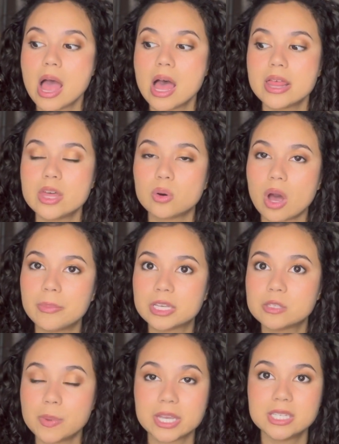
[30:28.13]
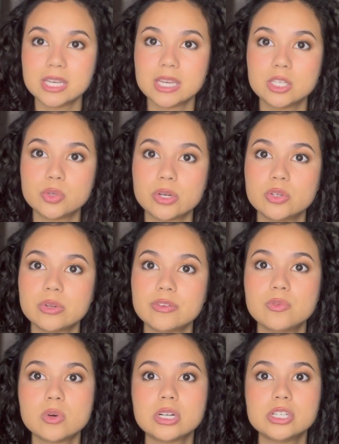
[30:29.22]
though I'm expecting in
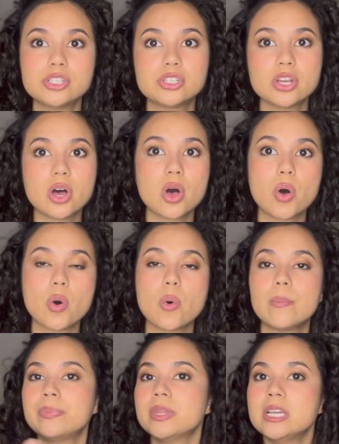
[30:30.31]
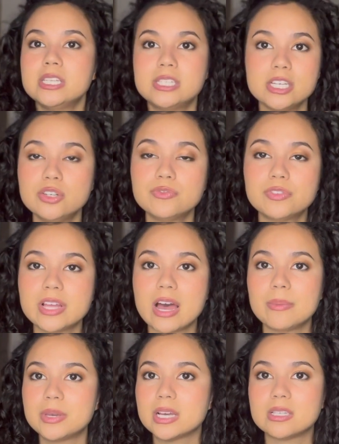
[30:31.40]
2024, so stay tuned for that,
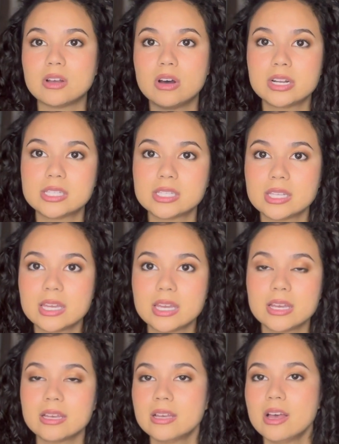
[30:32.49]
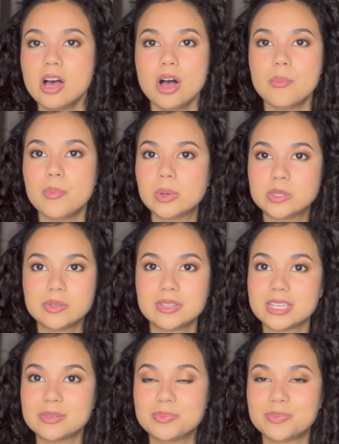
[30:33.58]
because honestly, most of
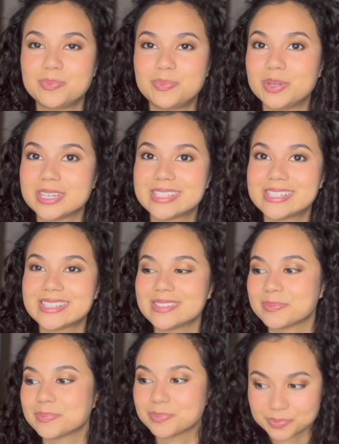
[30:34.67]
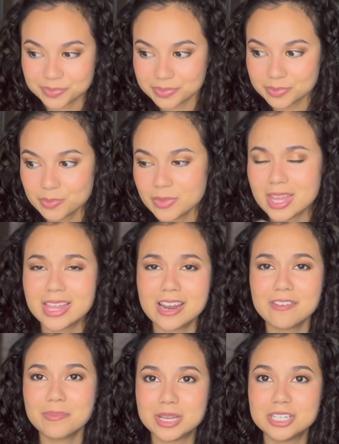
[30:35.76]
these books that
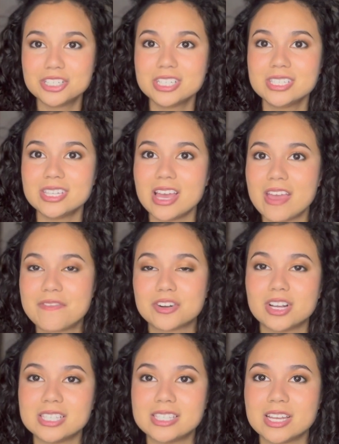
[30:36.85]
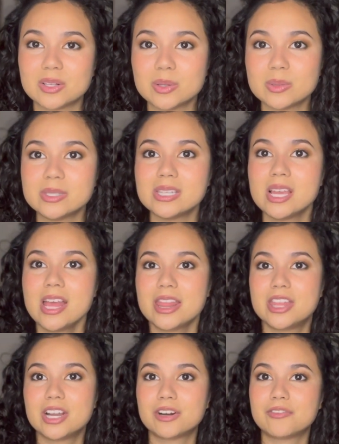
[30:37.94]
I've mentioned, if they're not standalones,
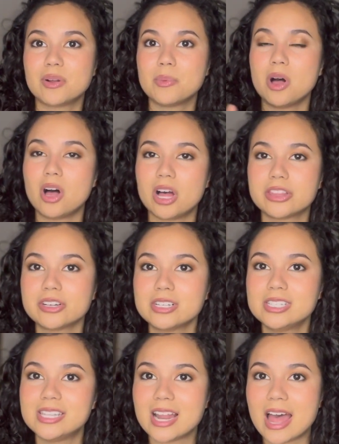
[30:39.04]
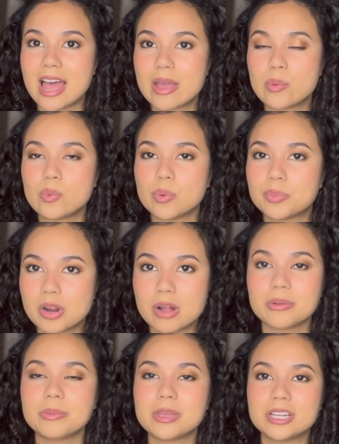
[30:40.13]
they're from authors that I will
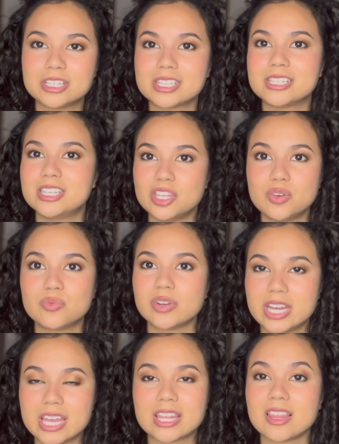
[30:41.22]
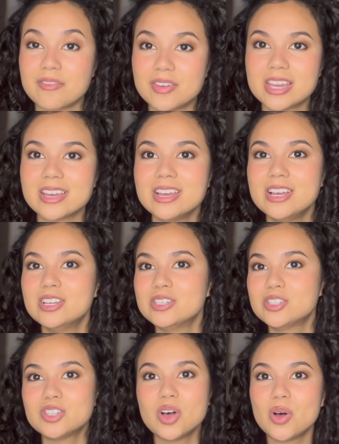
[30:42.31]
probably just continue reading and loving.
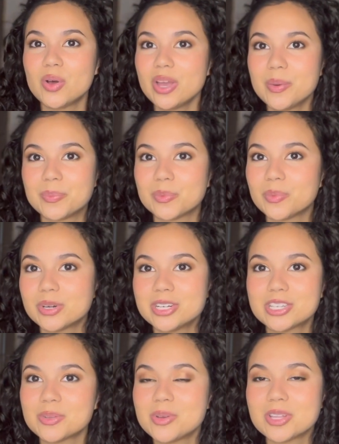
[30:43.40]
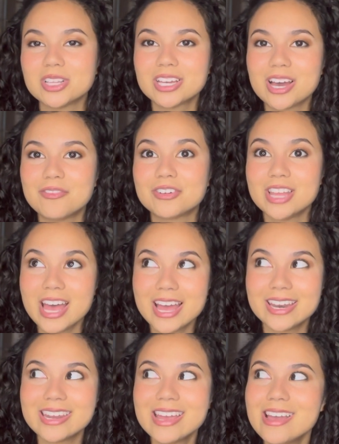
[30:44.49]
So yeah, we're just gonna be on the lookout for
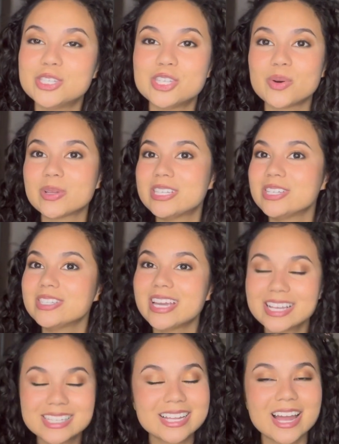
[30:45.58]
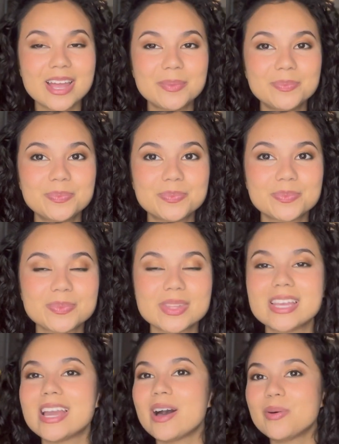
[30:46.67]
that. So until next time,
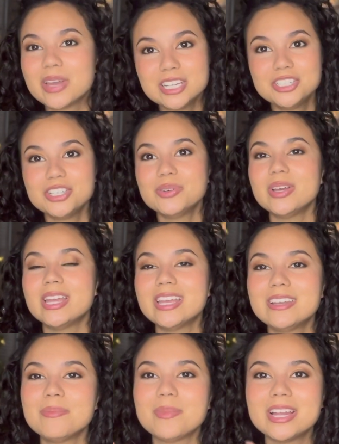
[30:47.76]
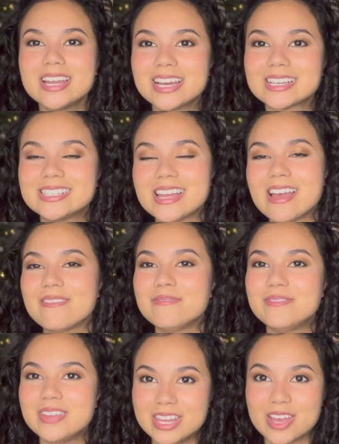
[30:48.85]
I will catch you in my next
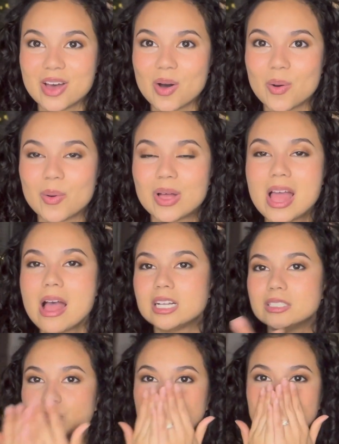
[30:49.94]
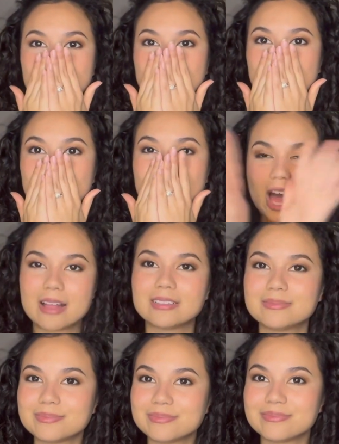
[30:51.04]
video. Mwah.
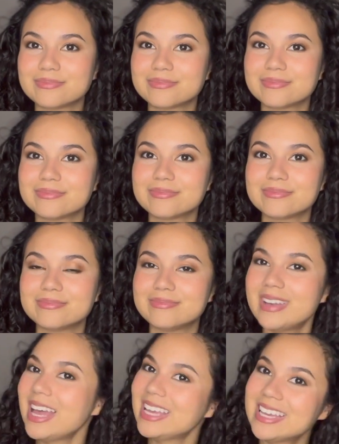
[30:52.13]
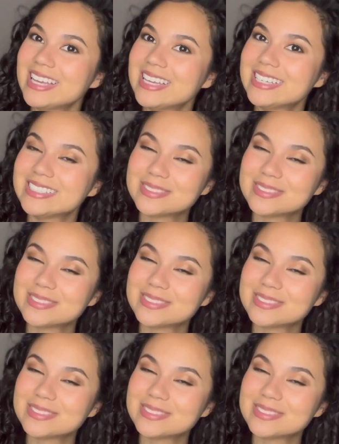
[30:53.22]
Bye.